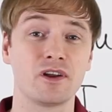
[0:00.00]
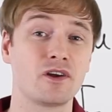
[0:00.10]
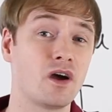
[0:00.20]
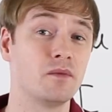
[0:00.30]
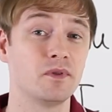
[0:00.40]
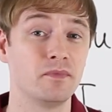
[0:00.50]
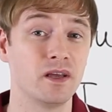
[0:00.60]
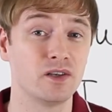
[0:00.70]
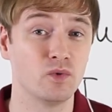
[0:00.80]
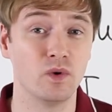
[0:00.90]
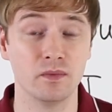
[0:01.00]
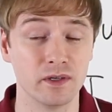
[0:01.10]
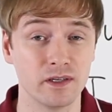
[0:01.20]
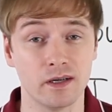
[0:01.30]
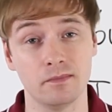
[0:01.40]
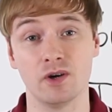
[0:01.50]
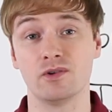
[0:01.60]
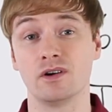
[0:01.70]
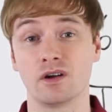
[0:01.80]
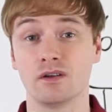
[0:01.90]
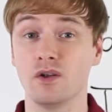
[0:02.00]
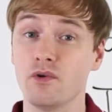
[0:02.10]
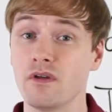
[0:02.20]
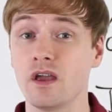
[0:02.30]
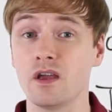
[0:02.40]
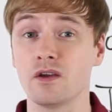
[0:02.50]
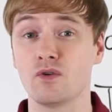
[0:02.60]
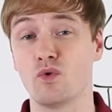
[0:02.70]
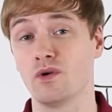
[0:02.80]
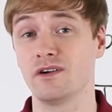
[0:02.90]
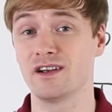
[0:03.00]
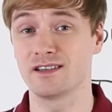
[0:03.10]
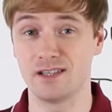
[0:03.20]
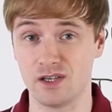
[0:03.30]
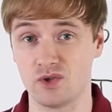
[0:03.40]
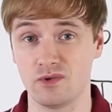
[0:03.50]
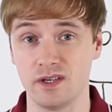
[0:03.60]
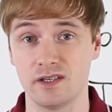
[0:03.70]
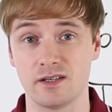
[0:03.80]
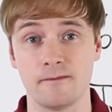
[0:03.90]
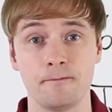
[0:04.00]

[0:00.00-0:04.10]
going to compliment a woman about her clothing or accessories.